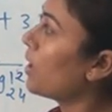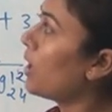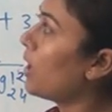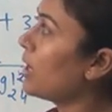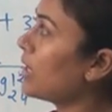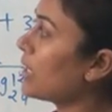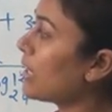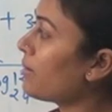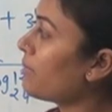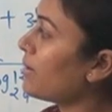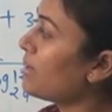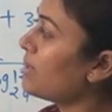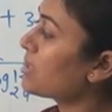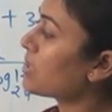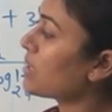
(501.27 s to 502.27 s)
Earlier
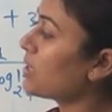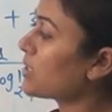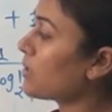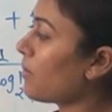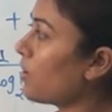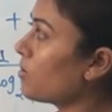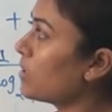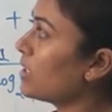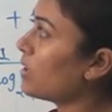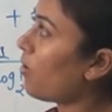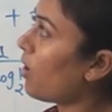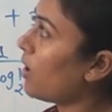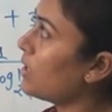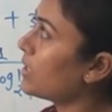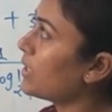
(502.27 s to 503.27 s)
we discussed about
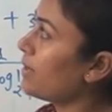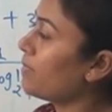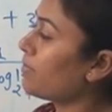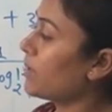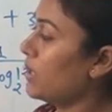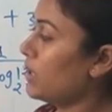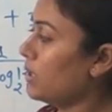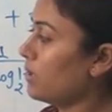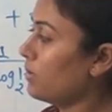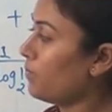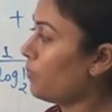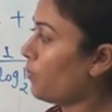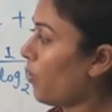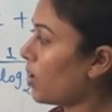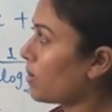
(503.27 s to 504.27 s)
all the
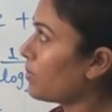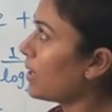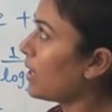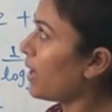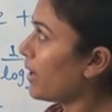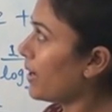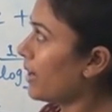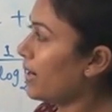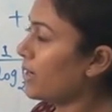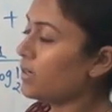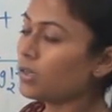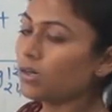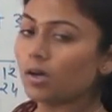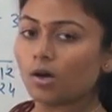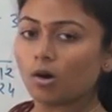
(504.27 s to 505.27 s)
formula and